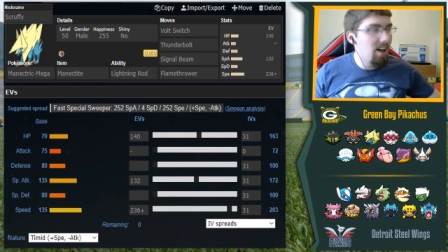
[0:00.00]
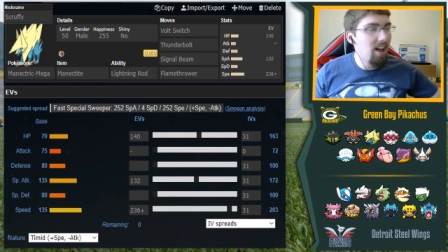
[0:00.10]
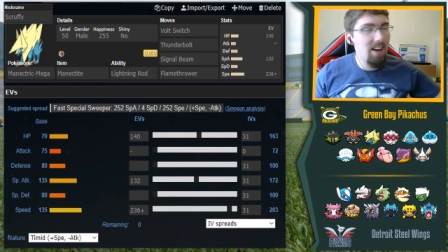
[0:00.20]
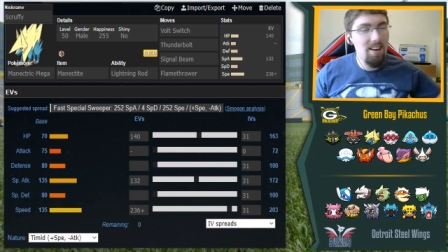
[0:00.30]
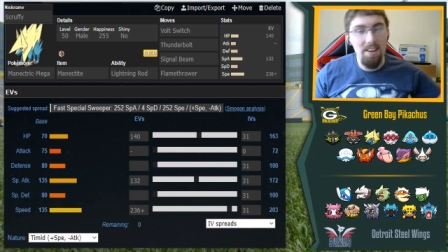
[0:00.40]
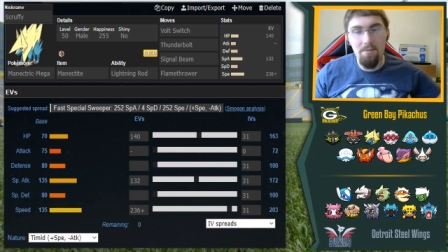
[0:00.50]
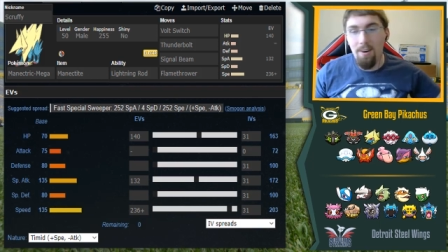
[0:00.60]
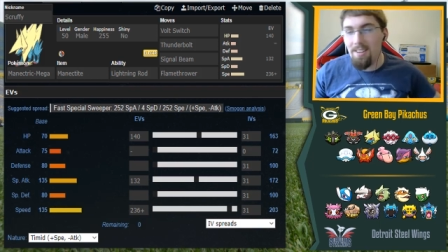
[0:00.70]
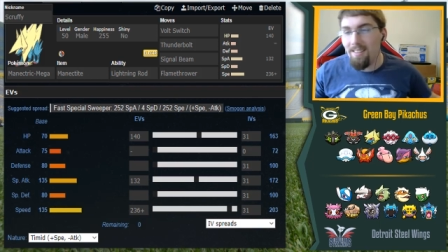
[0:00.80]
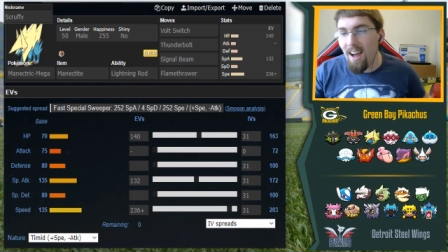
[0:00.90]
I
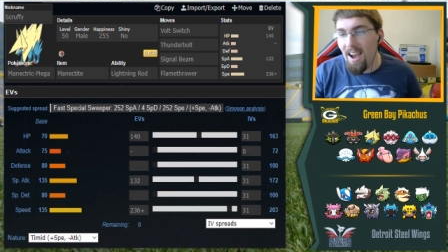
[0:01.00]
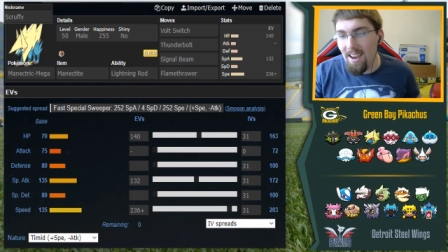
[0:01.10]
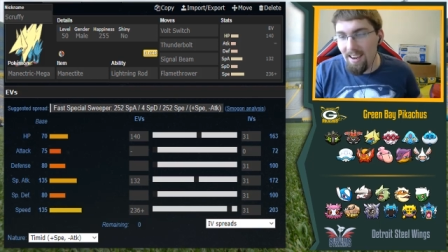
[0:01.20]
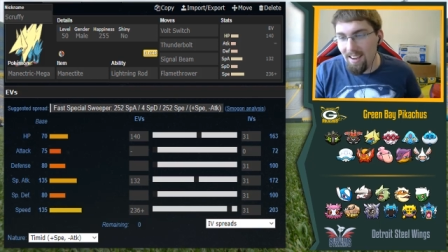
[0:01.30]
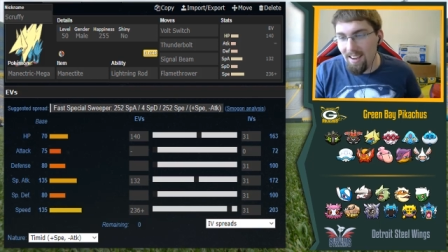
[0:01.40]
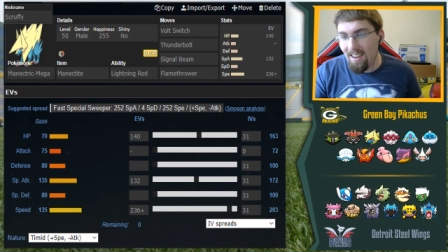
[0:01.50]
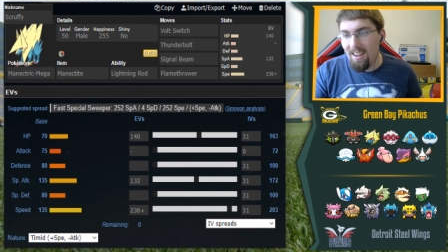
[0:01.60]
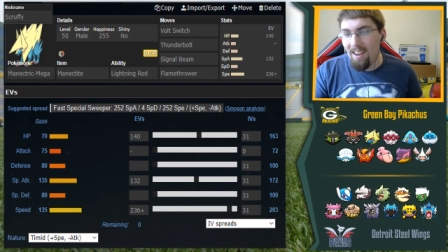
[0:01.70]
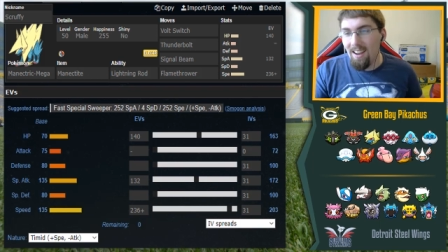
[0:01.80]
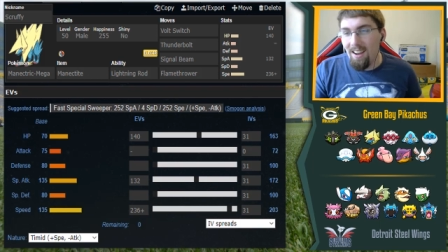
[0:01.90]
wasn't lying.
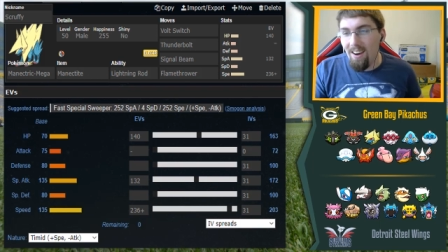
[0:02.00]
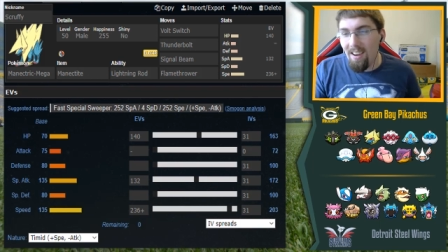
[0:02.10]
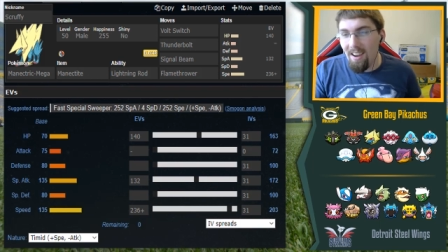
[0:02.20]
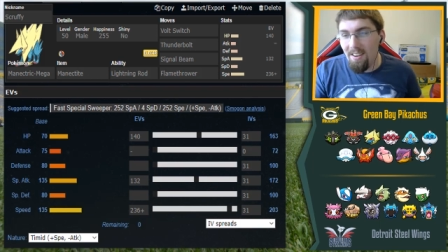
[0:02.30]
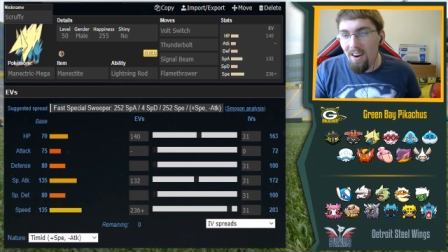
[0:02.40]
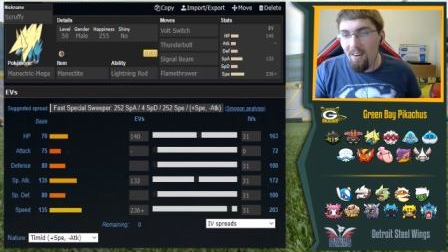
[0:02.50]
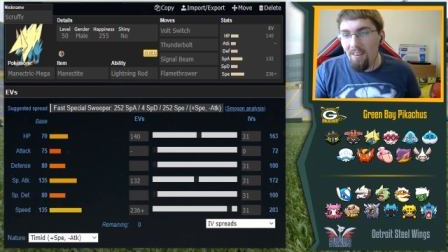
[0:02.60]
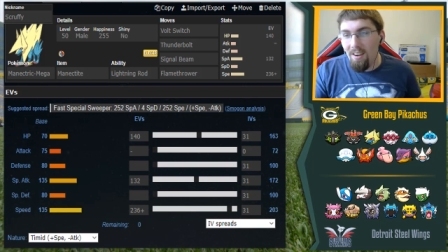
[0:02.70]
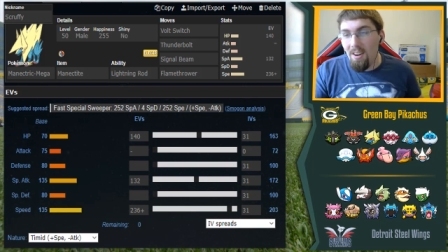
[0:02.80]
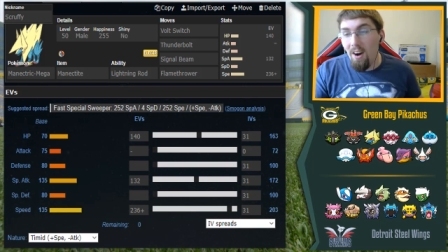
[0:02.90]
Okay, no.